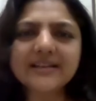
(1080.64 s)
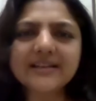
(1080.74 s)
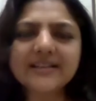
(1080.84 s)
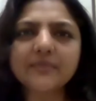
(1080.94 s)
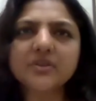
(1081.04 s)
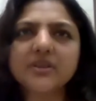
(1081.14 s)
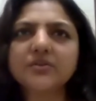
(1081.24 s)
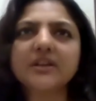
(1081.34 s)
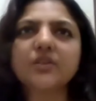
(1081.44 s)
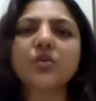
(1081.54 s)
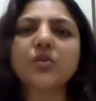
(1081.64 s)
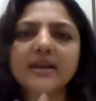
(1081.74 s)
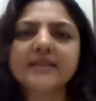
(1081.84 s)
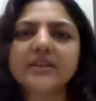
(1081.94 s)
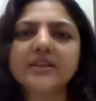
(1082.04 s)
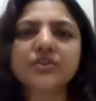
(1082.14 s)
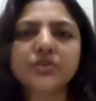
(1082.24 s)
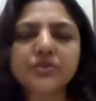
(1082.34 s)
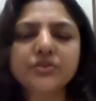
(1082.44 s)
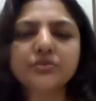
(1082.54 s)
that comes, then you said
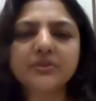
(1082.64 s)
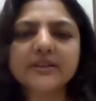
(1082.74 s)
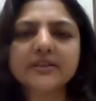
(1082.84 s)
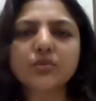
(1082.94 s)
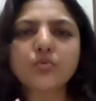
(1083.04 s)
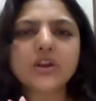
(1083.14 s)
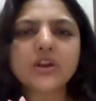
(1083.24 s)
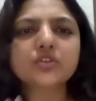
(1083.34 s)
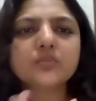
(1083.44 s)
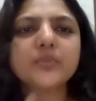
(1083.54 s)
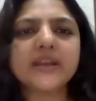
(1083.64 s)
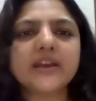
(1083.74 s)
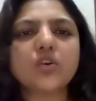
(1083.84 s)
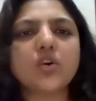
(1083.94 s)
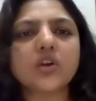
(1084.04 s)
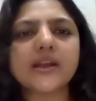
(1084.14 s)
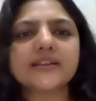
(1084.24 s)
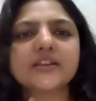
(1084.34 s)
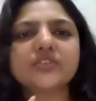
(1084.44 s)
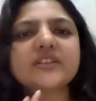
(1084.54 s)
organization should do this. So what should be an
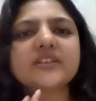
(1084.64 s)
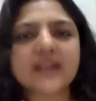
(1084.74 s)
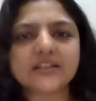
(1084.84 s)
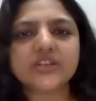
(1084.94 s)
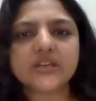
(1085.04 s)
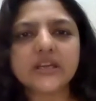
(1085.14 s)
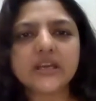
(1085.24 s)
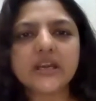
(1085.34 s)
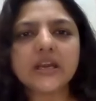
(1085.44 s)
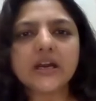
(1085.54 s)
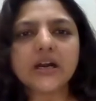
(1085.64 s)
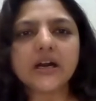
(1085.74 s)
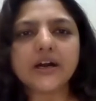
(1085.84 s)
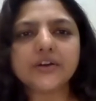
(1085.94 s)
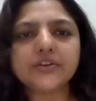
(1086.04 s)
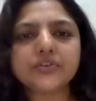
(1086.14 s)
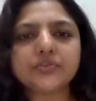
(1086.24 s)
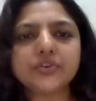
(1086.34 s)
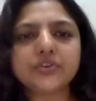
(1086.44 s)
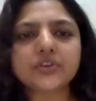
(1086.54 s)
organization strategy uh,
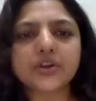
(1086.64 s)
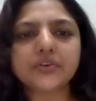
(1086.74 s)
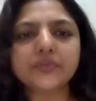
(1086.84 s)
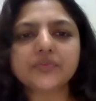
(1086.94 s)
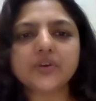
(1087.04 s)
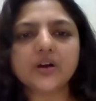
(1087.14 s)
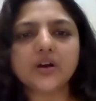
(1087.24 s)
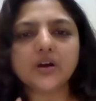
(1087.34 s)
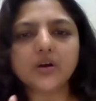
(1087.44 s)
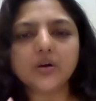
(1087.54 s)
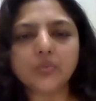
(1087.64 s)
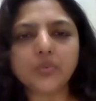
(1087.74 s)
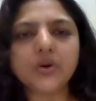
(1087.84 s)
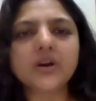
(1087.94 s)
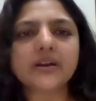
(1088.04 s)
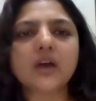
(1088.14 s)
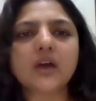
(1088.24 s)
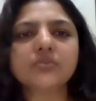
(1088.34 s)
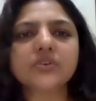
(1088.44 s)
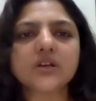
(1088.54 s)
to, you know, sort of uh, work
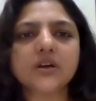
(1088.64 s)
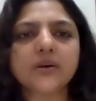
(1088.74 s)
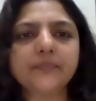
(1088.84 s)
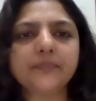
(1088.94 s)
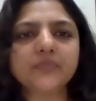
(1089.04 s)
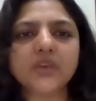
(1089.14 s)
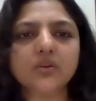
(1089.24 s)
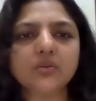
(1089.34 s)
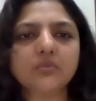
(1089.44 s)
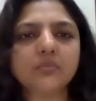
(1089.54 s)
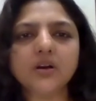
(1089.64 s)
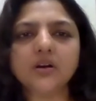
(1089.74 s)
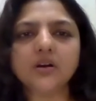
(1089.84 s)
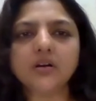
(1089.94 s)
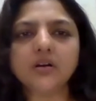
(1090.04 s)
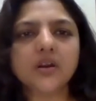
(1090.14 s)
around, uh, you know, uh,